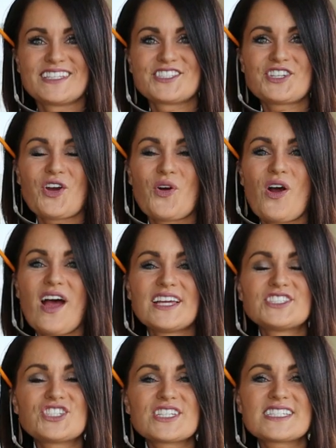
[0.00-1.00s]
So
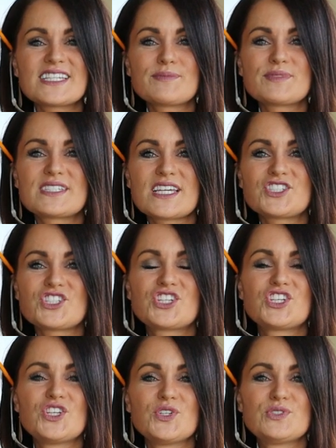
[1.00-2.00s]
I just am such a
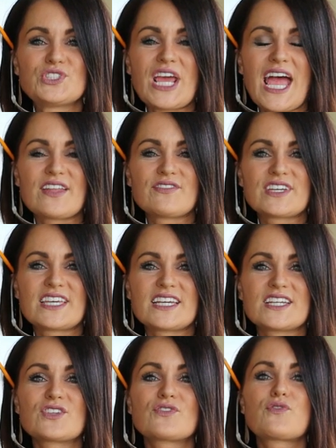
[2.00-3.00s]
huge
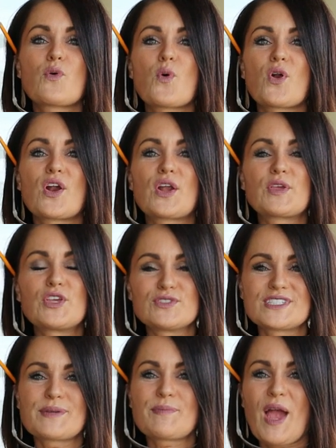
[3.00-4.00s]
advocate for
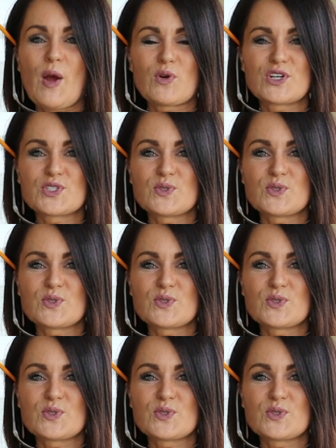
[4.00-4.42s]
using power